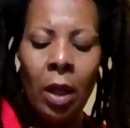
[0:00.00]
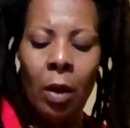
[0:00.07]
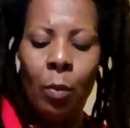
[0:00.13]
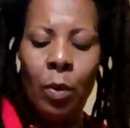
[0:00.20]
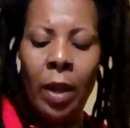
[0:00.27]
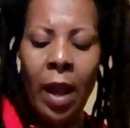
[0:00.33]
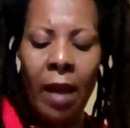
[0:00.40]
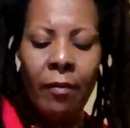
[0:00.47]

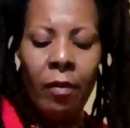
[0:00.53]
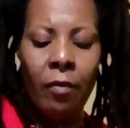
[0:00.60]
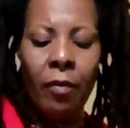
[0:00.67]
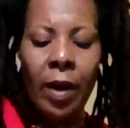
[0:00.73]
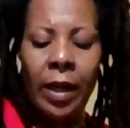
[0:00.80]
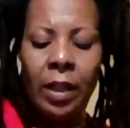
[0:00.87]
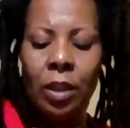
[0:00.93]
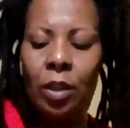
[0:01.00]
We have a
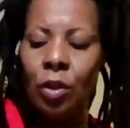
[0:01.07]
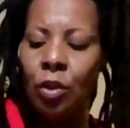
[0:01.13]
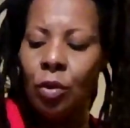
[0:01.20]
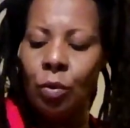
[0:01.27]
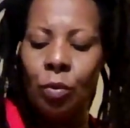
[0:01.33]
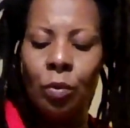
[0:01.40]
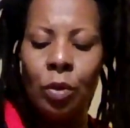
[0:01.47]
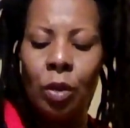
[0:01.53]
right to
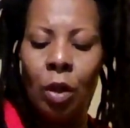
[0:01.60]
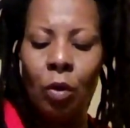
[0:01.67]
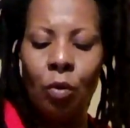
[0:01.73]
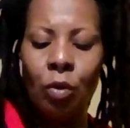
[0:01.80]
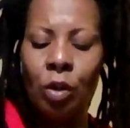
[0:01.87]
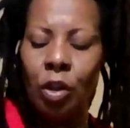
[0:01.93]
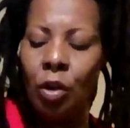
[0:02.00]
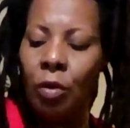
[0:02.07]
choose
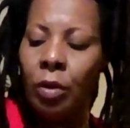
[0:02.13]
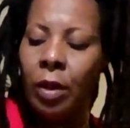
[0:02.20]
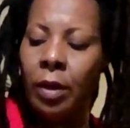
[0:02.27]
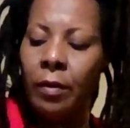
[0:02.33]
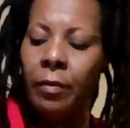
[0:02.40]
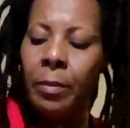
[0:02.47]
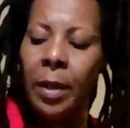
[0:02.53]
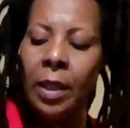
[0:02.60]

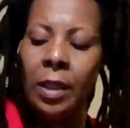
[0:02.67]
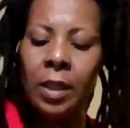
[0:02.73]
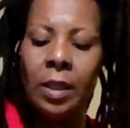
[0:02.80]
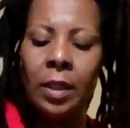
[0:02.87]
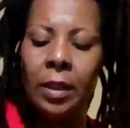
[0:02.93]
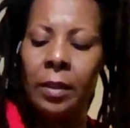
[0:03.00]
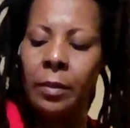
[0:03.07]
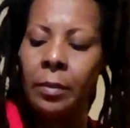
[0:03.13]
alternative
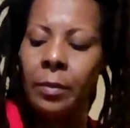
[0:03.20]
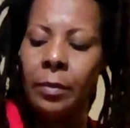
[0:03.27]
medicine.